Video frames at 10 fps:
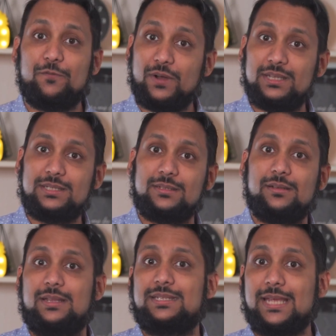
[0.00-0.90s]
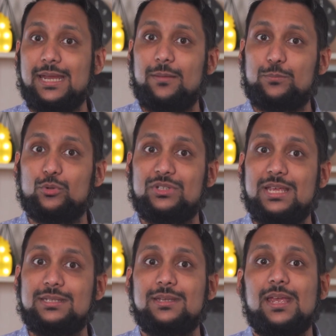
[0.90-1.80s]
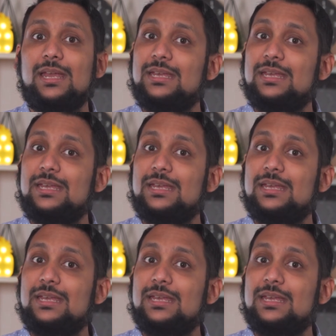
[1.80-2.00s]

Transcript: First, the sign-up process.